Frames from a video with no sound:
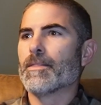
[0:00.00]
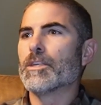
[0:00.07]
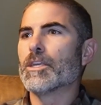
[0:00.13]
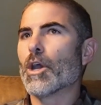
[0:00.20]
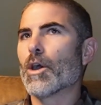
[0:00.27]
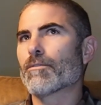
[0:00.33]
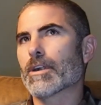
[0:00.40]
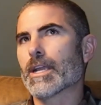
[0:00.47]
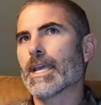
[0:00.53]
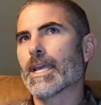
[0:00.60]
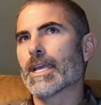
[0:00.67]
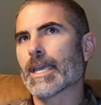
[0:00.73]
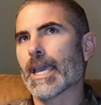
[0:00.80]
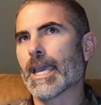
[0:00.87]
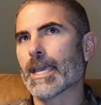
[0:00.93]
The
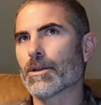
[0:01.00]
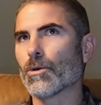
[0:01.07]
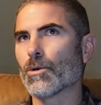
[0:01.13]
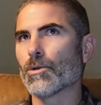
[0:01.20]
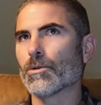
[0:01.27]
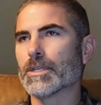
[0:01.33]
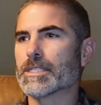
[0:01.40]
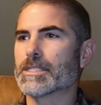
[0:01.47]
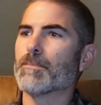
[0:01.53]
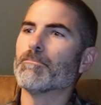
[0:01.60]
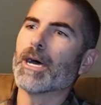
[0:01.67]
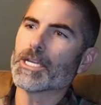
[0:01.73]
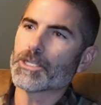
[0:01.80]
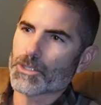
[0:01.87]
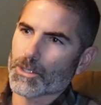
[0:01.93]
overhang angle is a
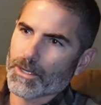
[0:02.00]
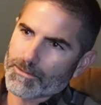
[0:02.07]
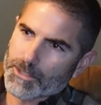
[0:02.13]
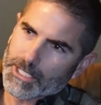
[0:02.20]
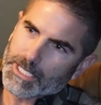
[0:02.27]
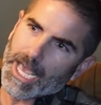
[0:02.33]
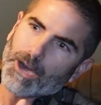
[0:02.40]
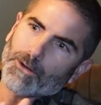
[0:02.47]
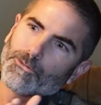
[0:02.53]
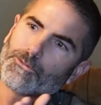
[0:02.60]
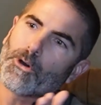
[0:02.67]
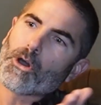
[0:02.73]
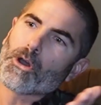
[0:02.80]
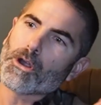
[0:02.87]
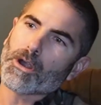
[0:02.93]
measure of just how
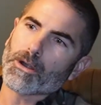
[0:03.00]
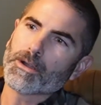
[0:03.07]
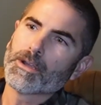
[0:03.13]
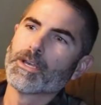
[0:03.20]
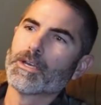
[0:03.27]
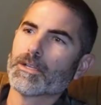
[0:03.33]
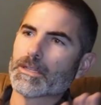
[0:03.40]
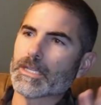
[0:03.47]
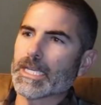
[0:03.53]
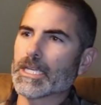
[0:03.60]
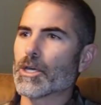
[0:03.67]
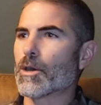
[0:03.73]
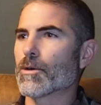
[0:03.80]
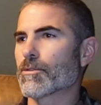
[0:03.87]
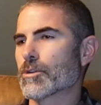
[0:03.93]
far
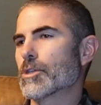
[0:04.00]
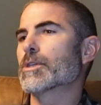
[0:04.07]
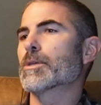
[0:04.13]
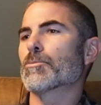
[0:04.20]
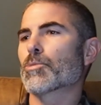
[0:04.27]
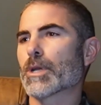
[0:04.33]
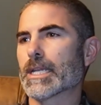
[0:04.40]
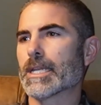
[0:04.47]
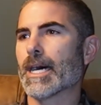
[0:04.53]
leaned over you can print an